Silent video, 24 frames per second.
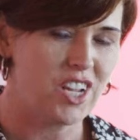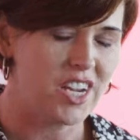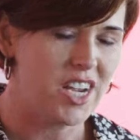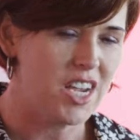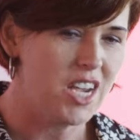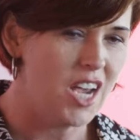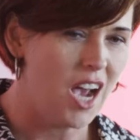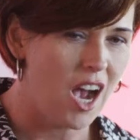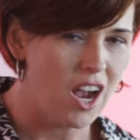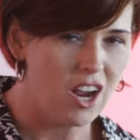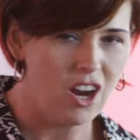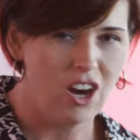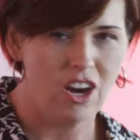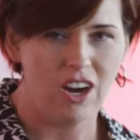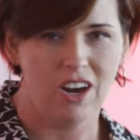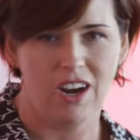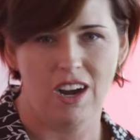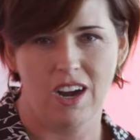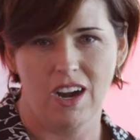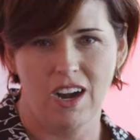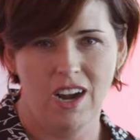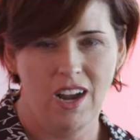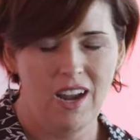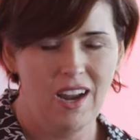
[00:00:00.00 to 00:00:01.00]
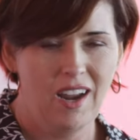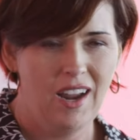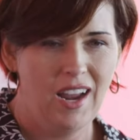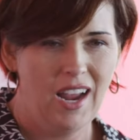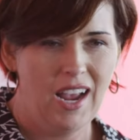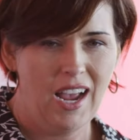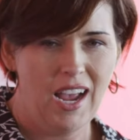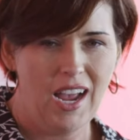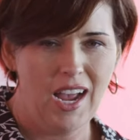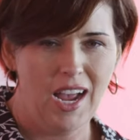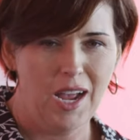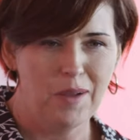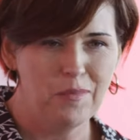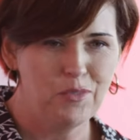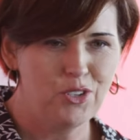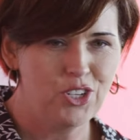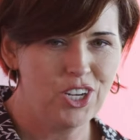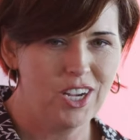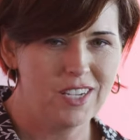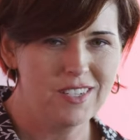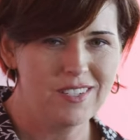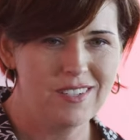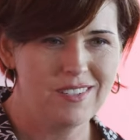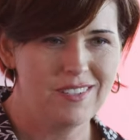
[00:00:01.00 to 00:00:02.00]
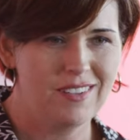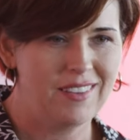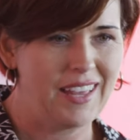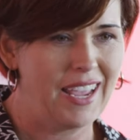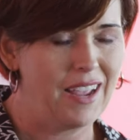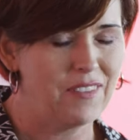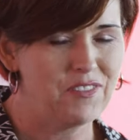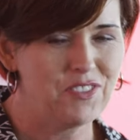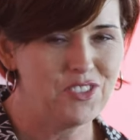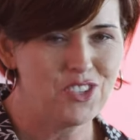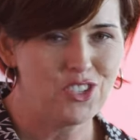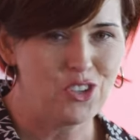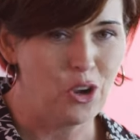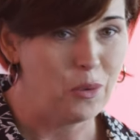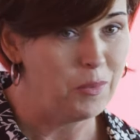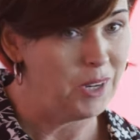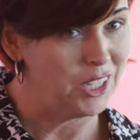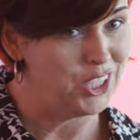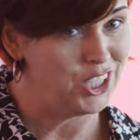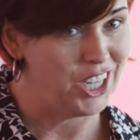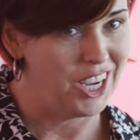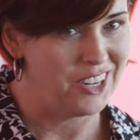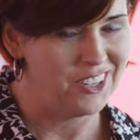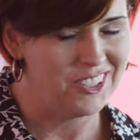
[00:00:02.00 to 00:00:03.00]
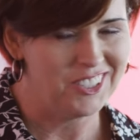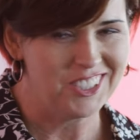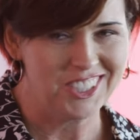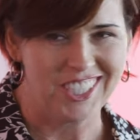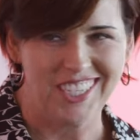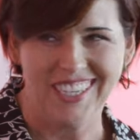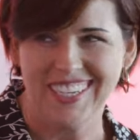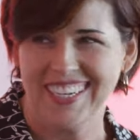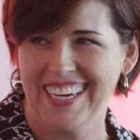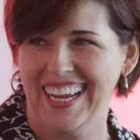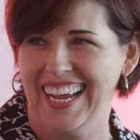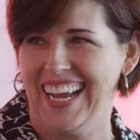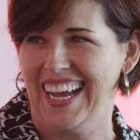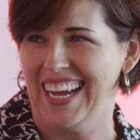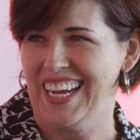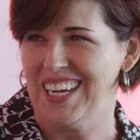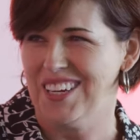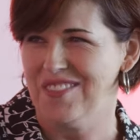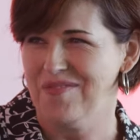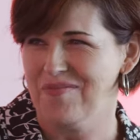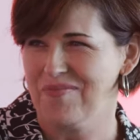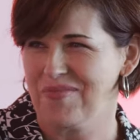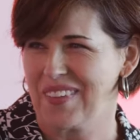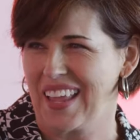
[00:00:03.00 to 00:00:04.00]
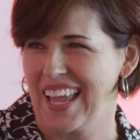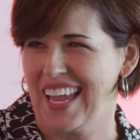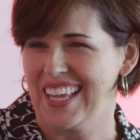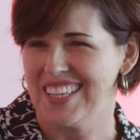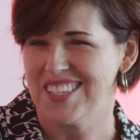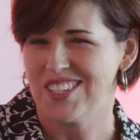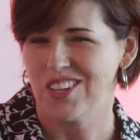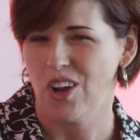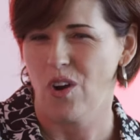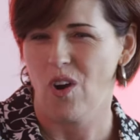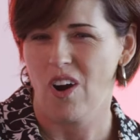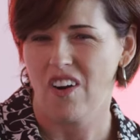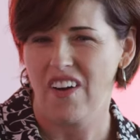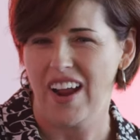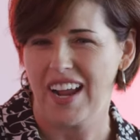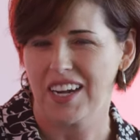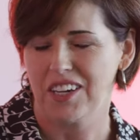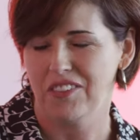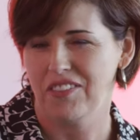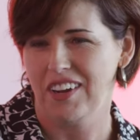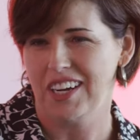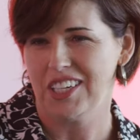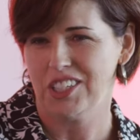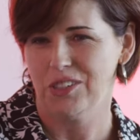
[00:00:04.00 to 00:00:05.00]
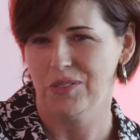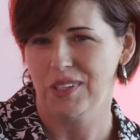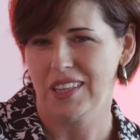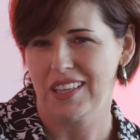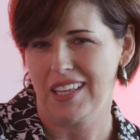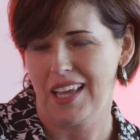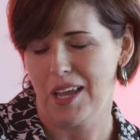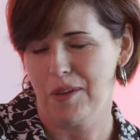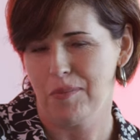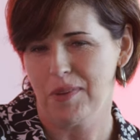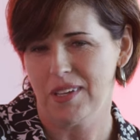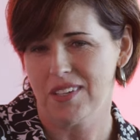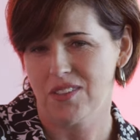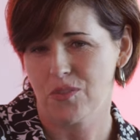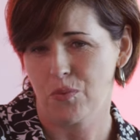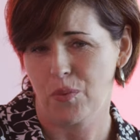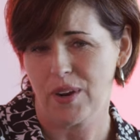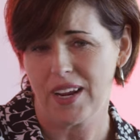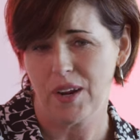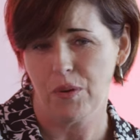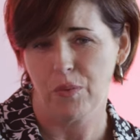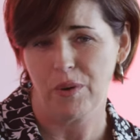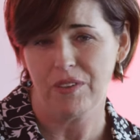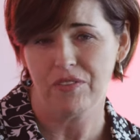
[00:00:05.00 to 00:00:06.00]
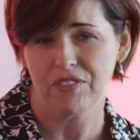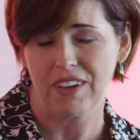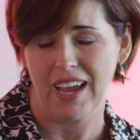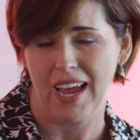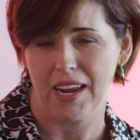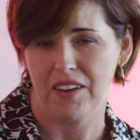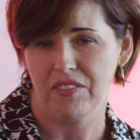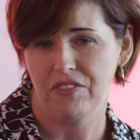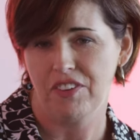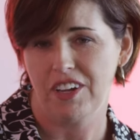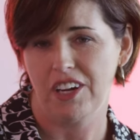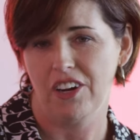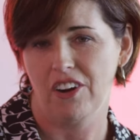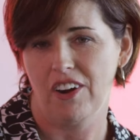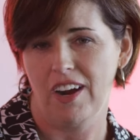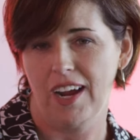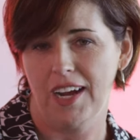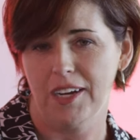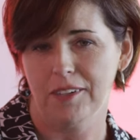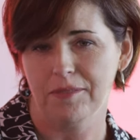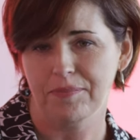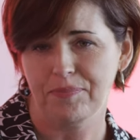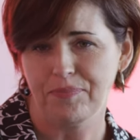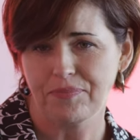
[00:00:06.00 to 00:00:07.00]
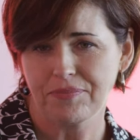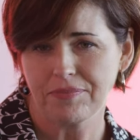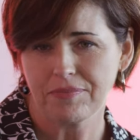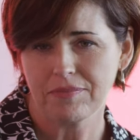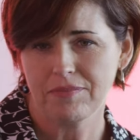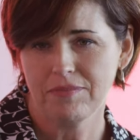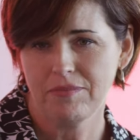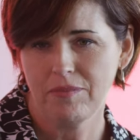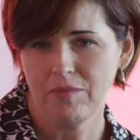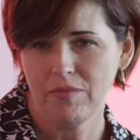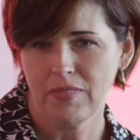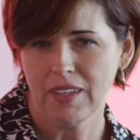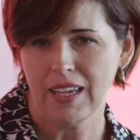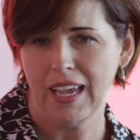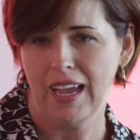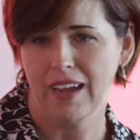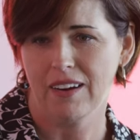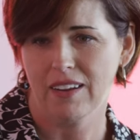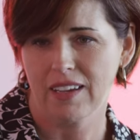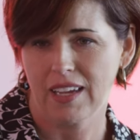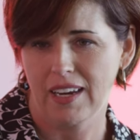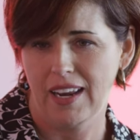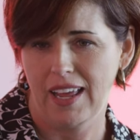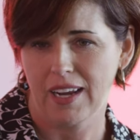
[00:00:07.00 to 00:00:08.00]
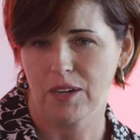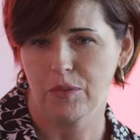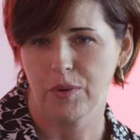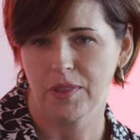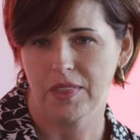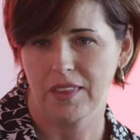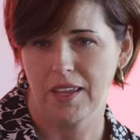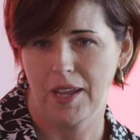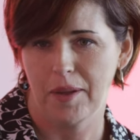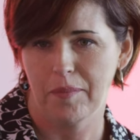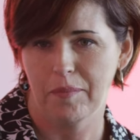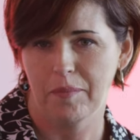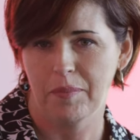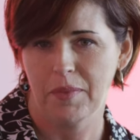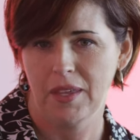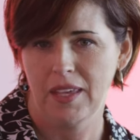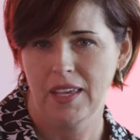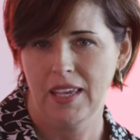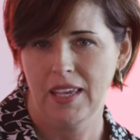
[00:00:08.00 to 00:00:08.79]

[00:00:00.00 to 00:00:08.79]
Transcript: a younger, um, just, they have so much energy. Um, and so our activation with them is we, we've got to figure out how to connect with them